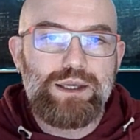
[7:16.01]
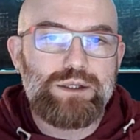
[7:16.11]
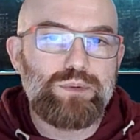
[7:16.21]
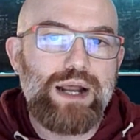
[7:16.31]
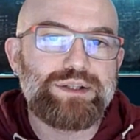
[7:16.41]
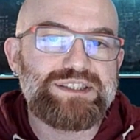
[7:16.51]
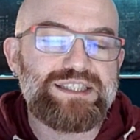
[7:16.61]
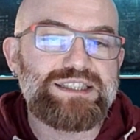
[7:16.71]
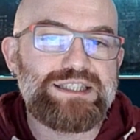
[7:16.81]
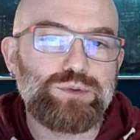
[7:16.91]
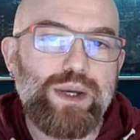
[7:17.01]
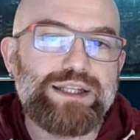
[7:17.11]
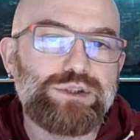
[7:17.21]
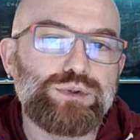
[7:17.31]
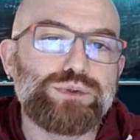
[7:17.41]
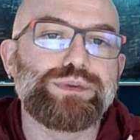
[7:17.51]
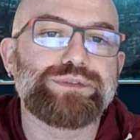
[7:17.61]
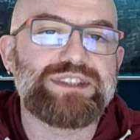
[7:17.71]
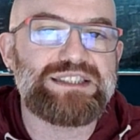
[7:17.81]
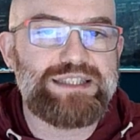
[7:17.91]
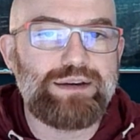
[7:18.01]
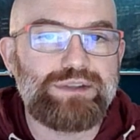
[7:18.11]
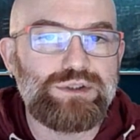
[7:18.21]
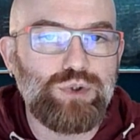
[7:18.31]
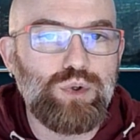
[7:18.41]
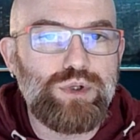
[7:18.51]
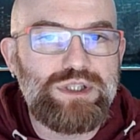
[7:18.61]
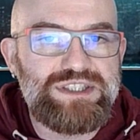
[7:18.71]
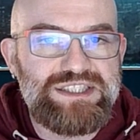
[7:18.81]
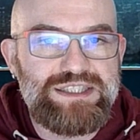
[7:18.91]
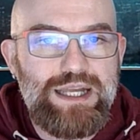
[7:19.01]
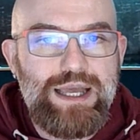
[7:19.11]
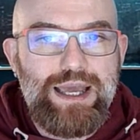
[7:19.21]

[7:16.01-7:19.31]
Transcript: Uranus is at 2257 Taurus,